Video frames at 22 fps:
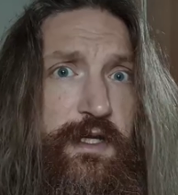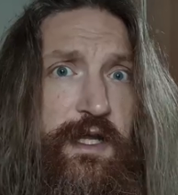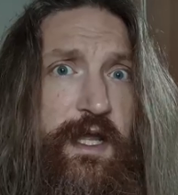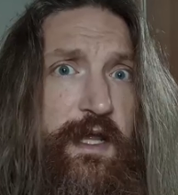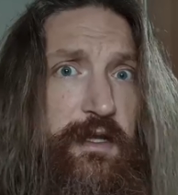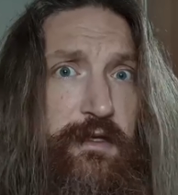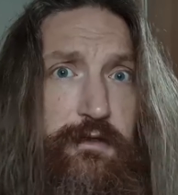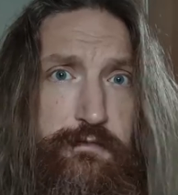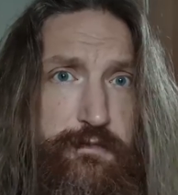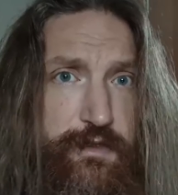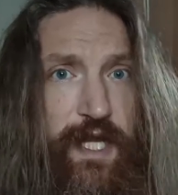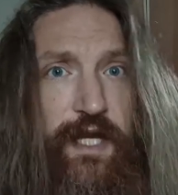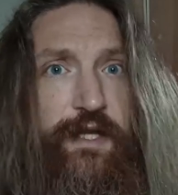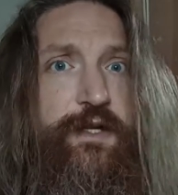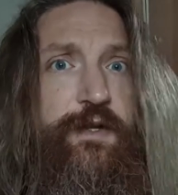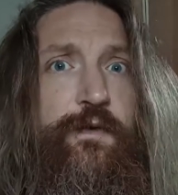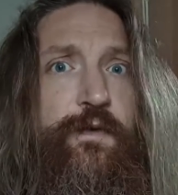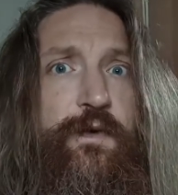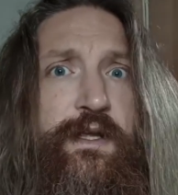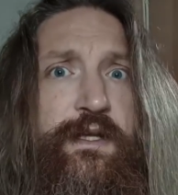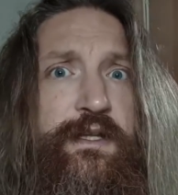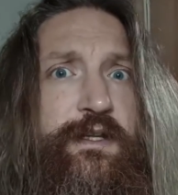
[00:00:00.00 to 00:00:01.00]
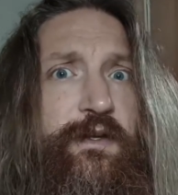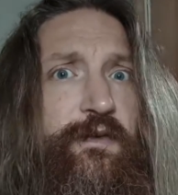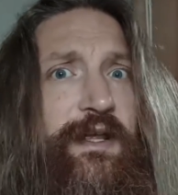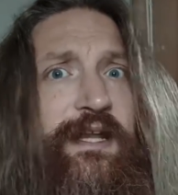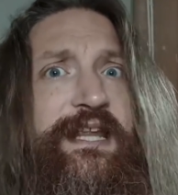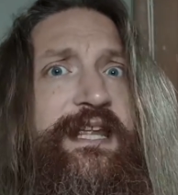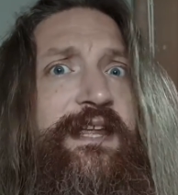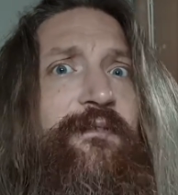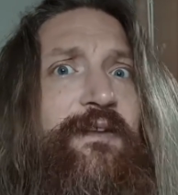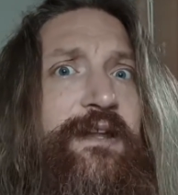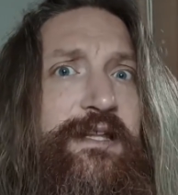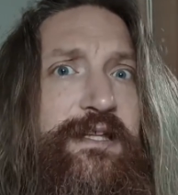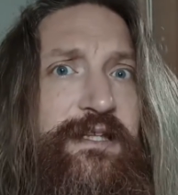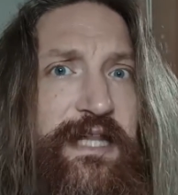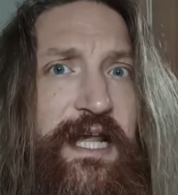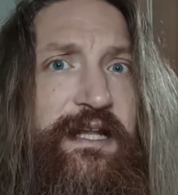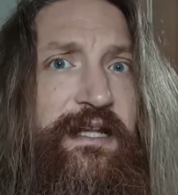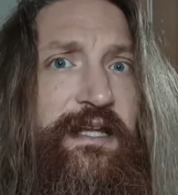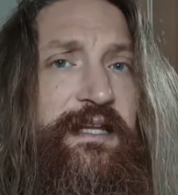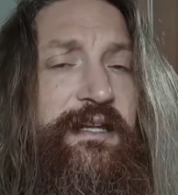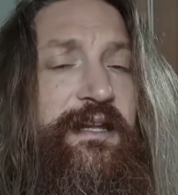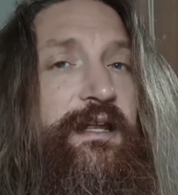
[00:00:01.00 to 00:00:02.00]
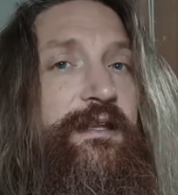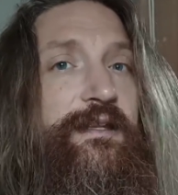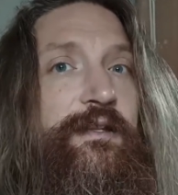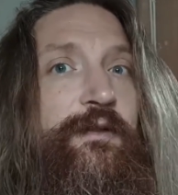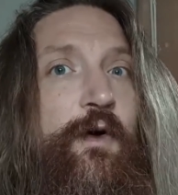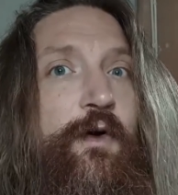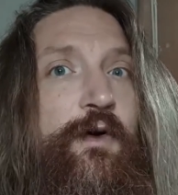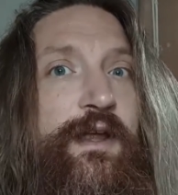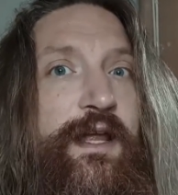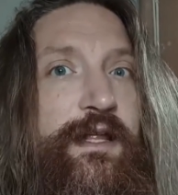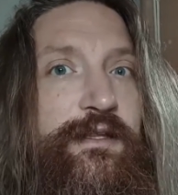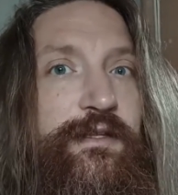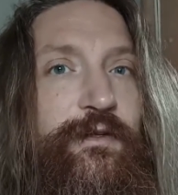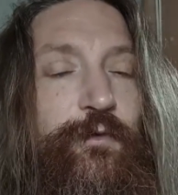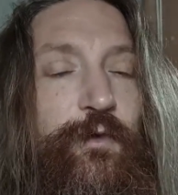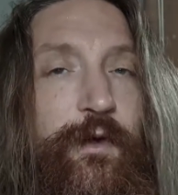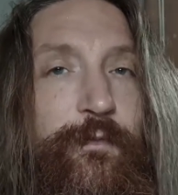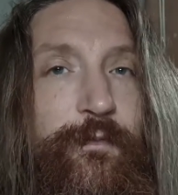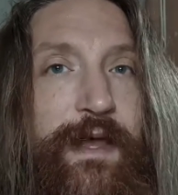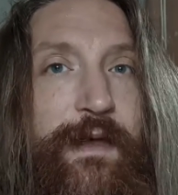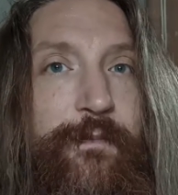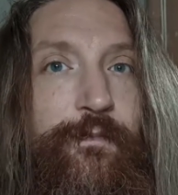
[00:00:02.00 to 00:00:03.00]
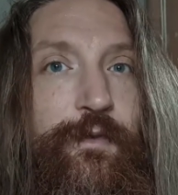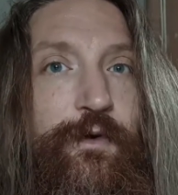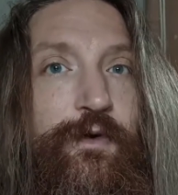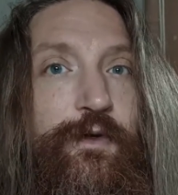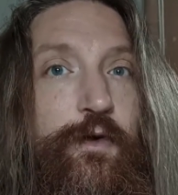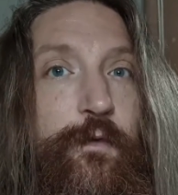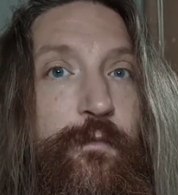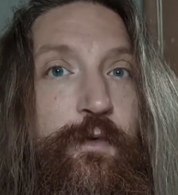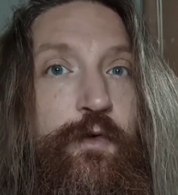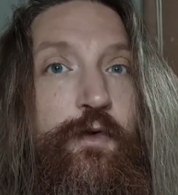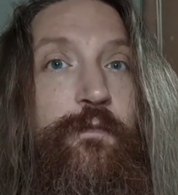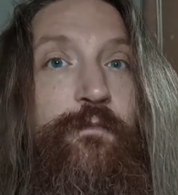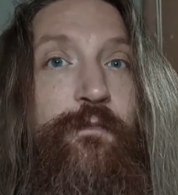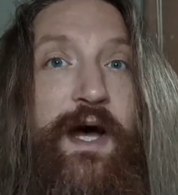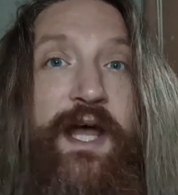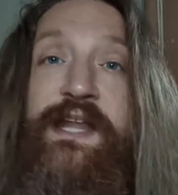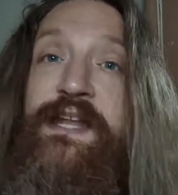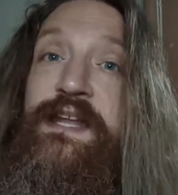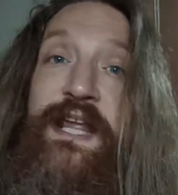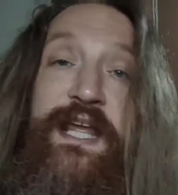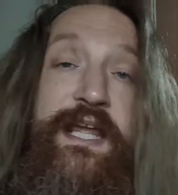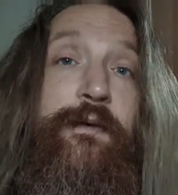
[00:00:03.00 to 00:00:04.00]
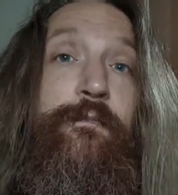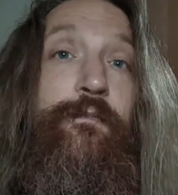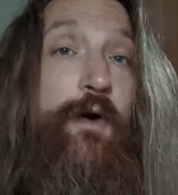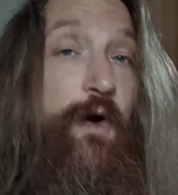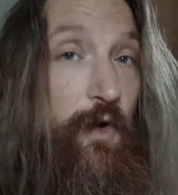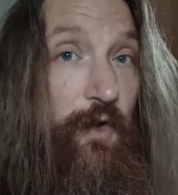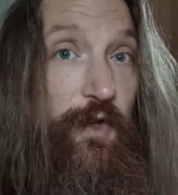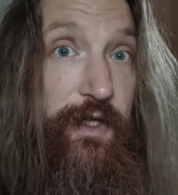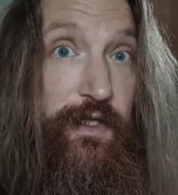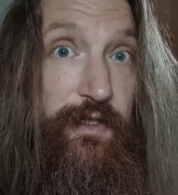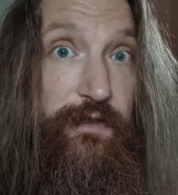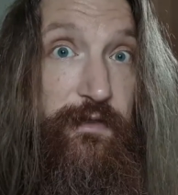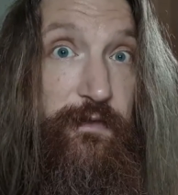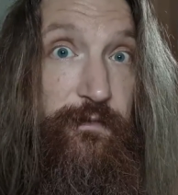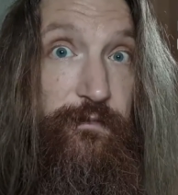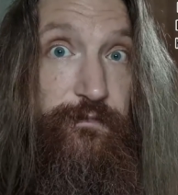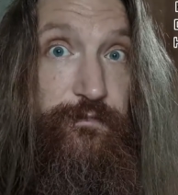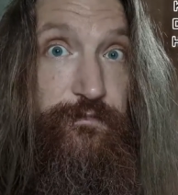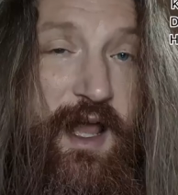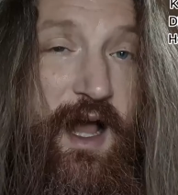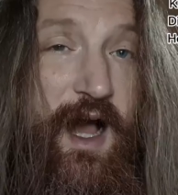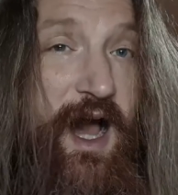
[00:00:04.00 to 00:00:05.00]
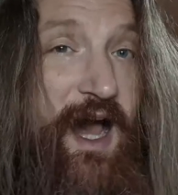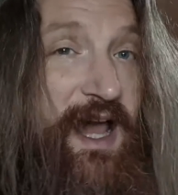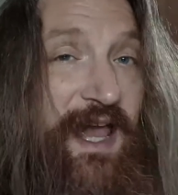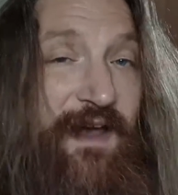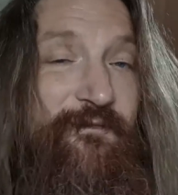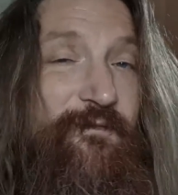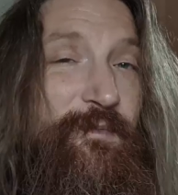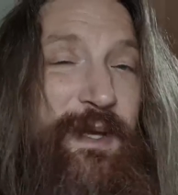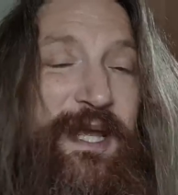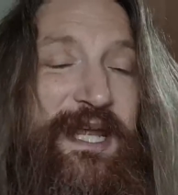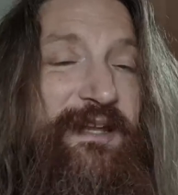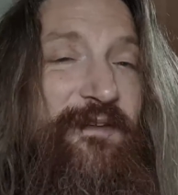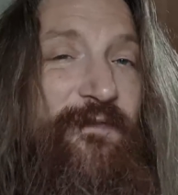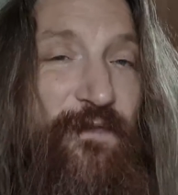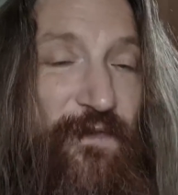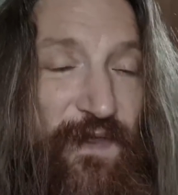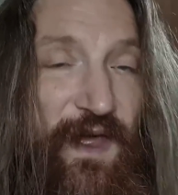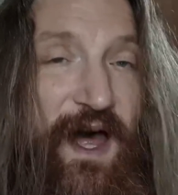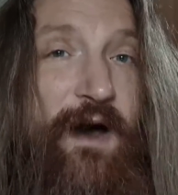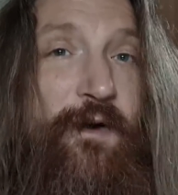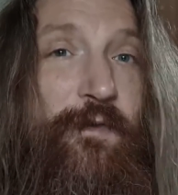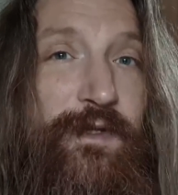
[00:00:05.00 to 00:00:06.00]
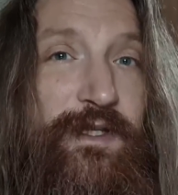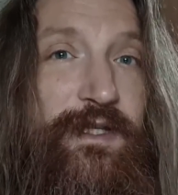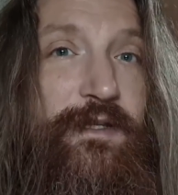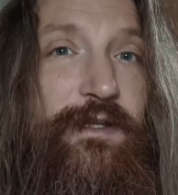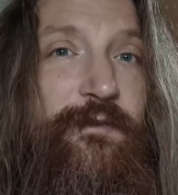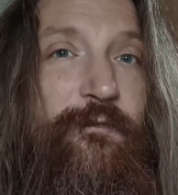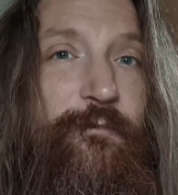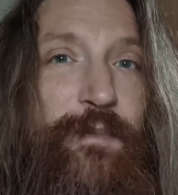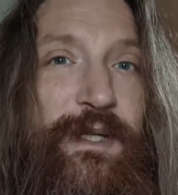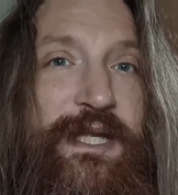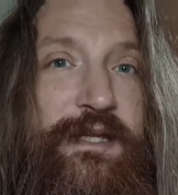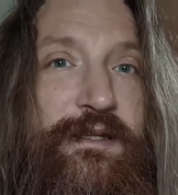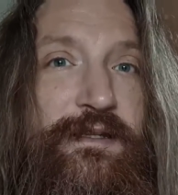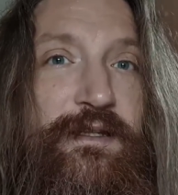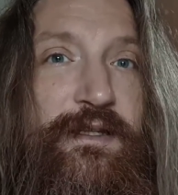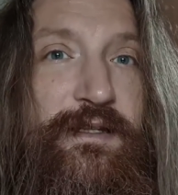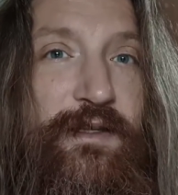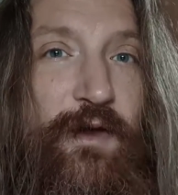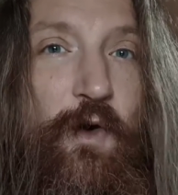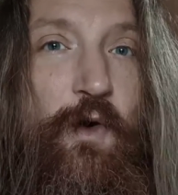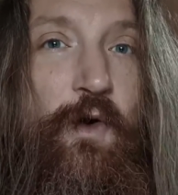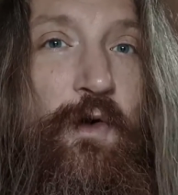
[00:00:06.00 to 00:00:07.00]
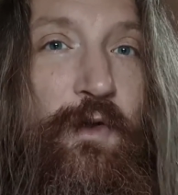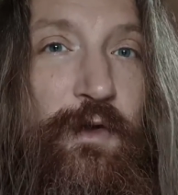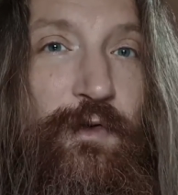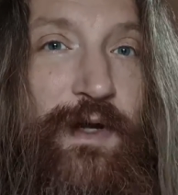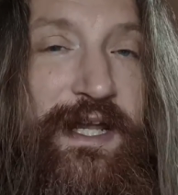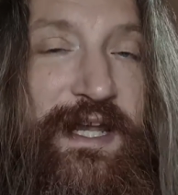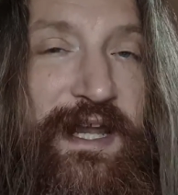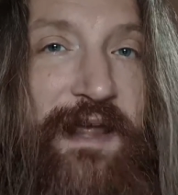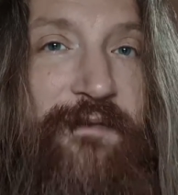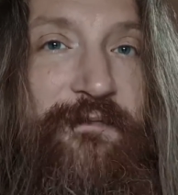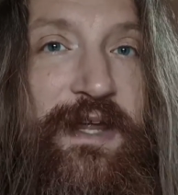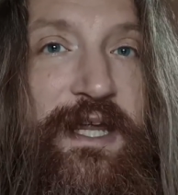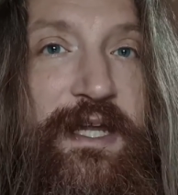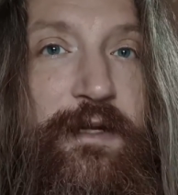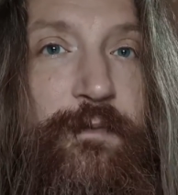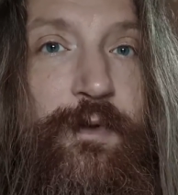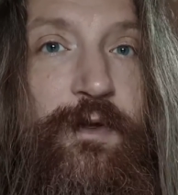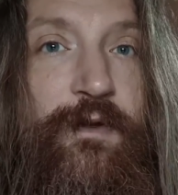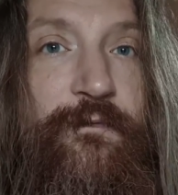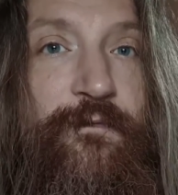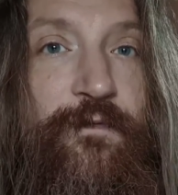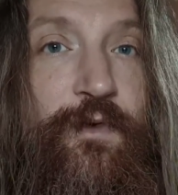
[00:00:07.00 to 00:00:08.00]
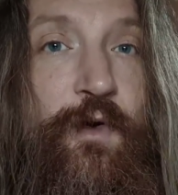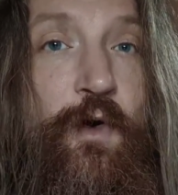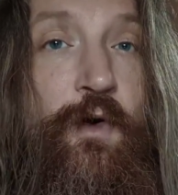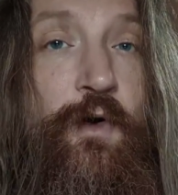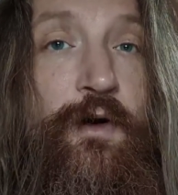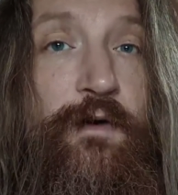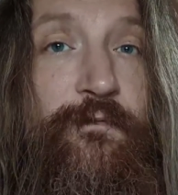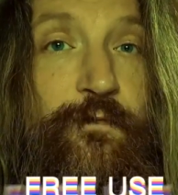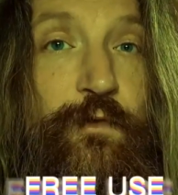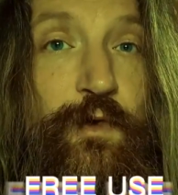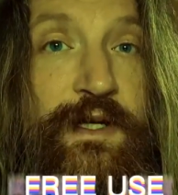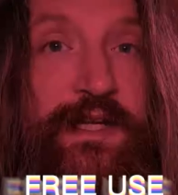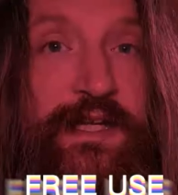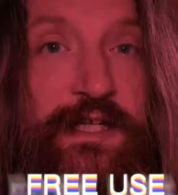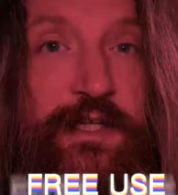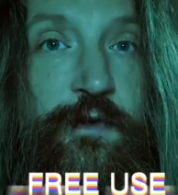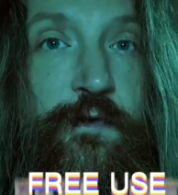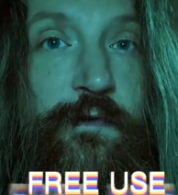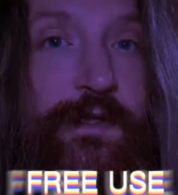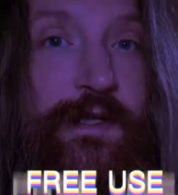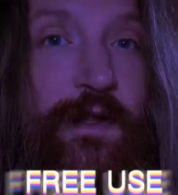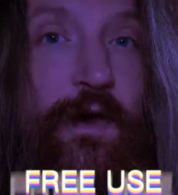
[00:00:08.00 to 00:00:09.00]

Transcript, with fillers: can tattoo it, you can even sell it as long as you remember to put my name on it. I have made thousands of pieces already available for free use